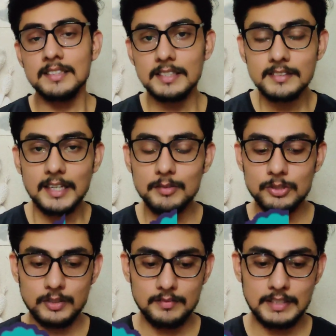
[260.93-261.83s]
Since I
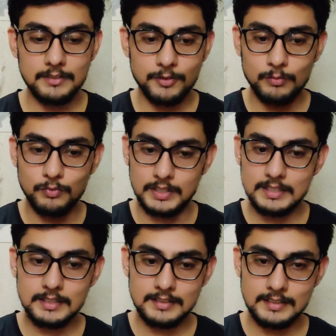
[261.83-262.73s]
was traveling from
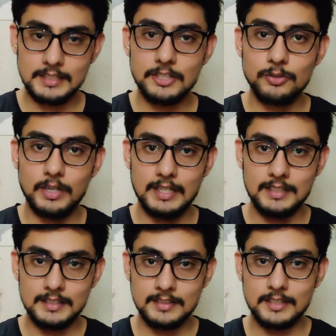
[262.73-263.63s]
one city to
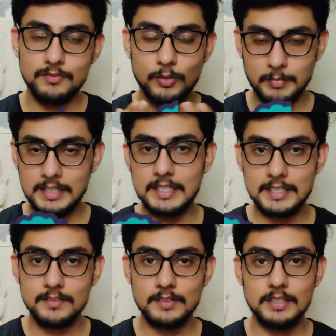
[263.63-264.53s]
another city, from my
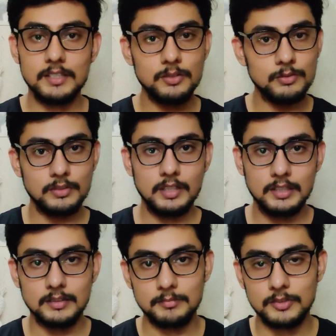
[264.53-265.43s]
native city to
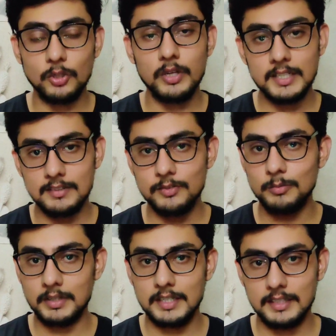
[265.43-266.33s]
Noida
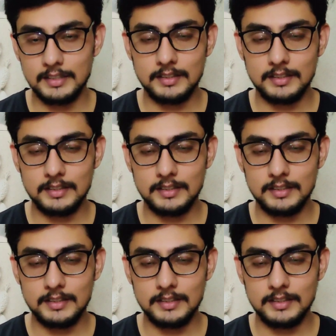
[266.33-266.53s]
for my